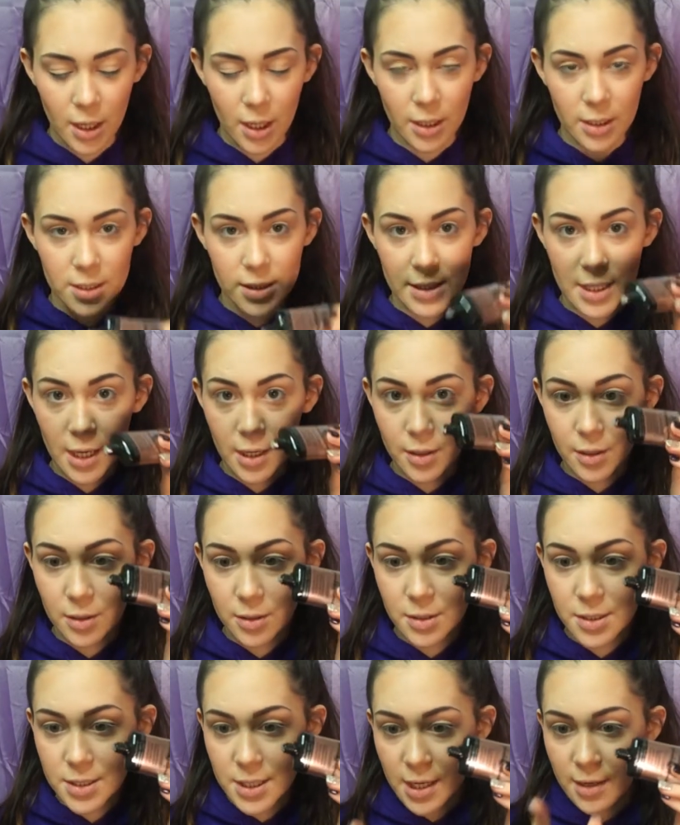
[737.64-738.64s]
And it's got a little
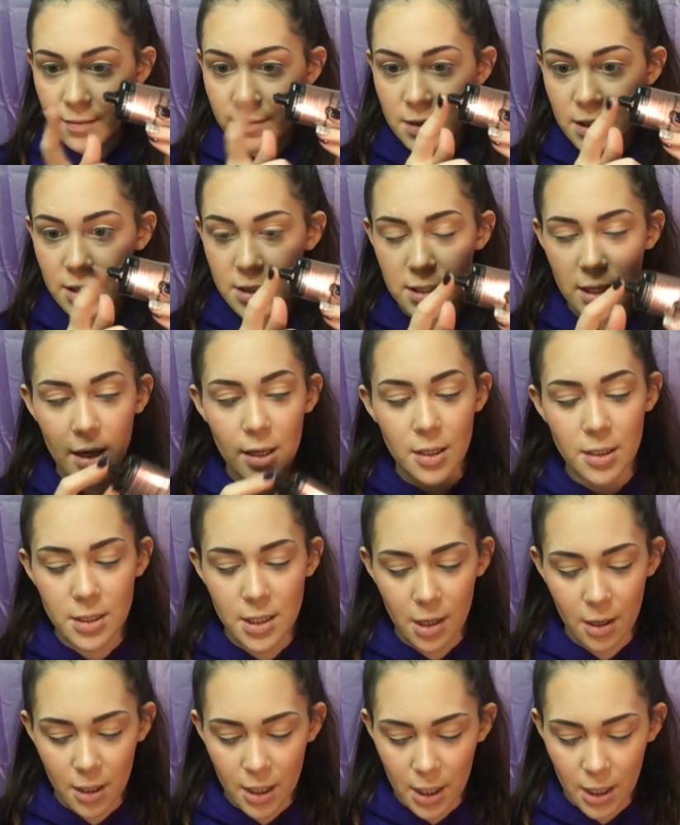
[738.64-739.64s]
safety
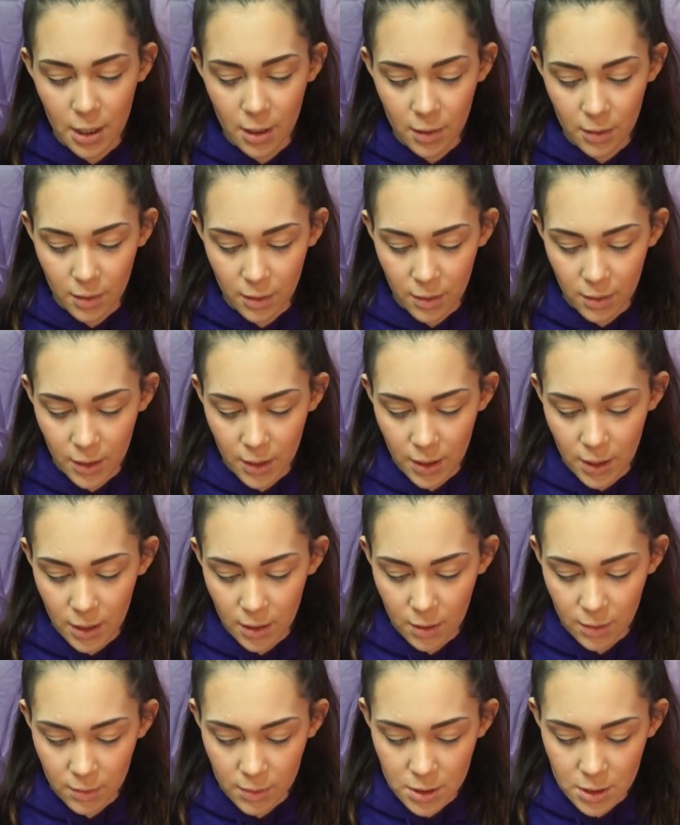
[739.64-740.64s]
sanitary thing
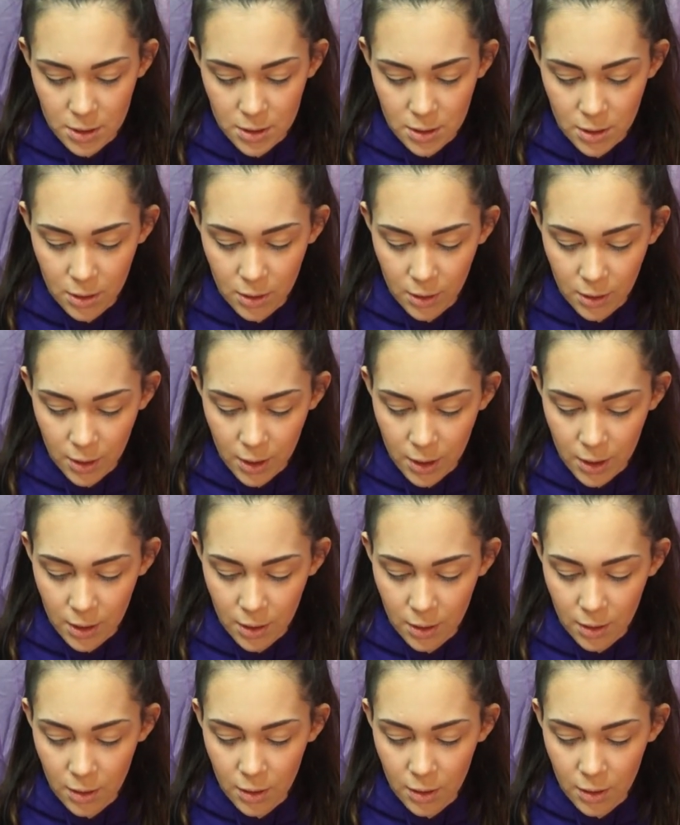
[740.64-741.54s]
here, which is good.